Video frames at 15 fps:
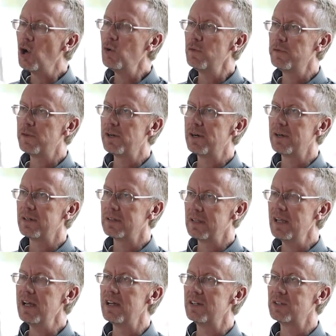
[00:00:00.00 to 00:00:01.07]
over
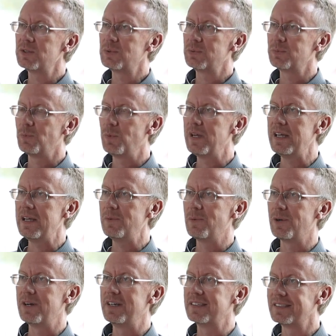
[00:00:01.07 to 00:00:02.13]
lunch, we
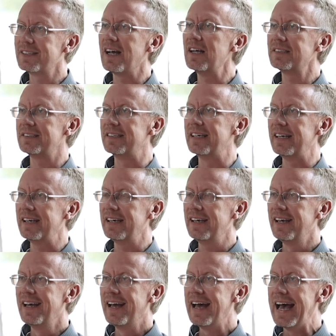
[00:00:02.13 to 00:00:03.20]
were discussing
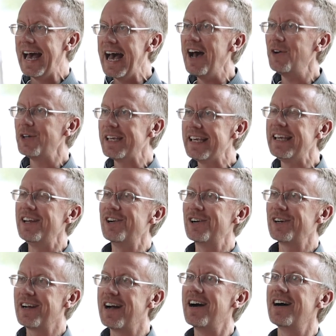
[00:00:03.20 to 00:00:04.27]
how to
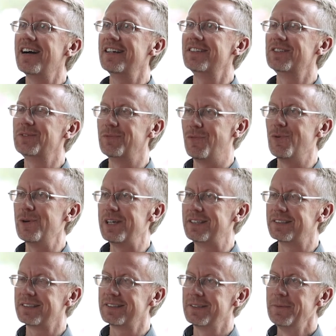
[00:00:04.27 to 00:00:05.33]
hear God's
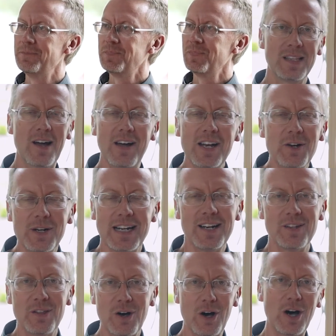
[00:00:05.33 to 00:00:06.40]
voice. Now, I don't
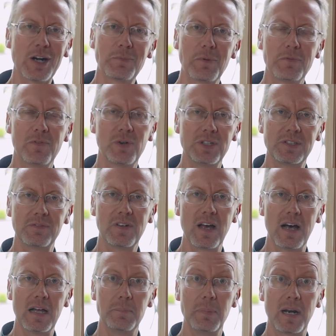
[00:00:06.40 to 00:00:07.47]
hear the audible voice of
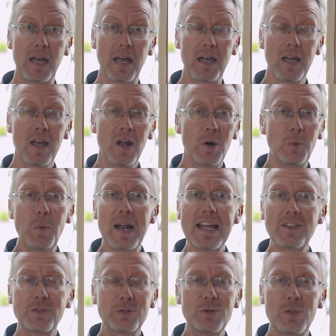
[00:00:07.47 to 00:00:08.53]
God, but I
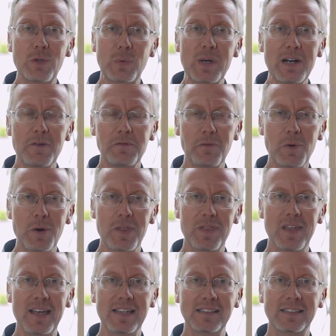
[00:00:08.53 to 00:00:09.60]
ran through 3 or 4
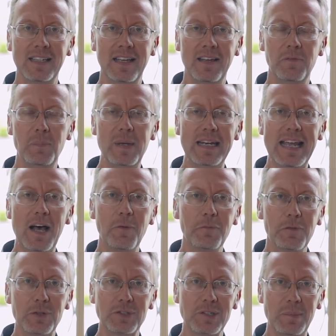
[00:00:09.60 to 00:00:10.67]
things that have been
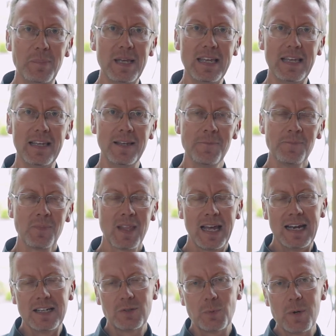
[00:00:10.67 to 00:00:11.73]
helpful to me.
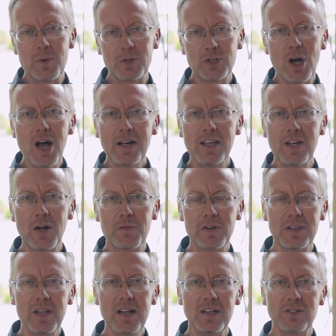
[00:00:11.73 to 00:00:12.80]
And as we were talking over
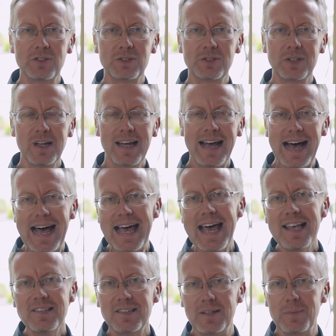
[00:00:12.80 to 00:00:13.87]
lunch, I
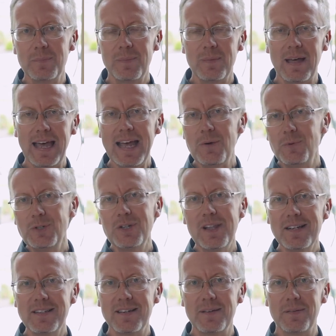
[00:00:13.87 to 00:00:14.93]
asked him, hey, would you
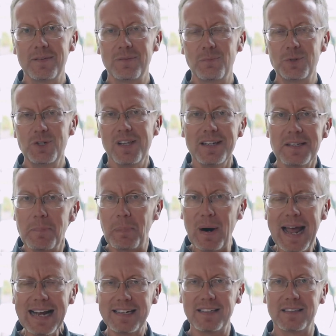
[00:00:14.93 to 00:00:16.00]
like to
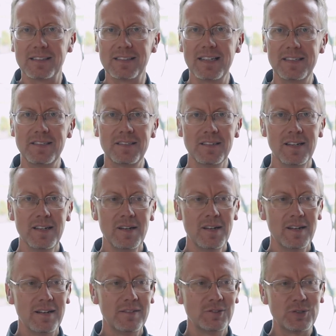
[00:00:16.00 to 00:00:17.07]
practice? Let's
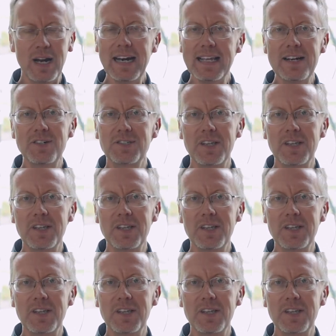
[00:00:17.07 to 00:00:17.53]
try to hear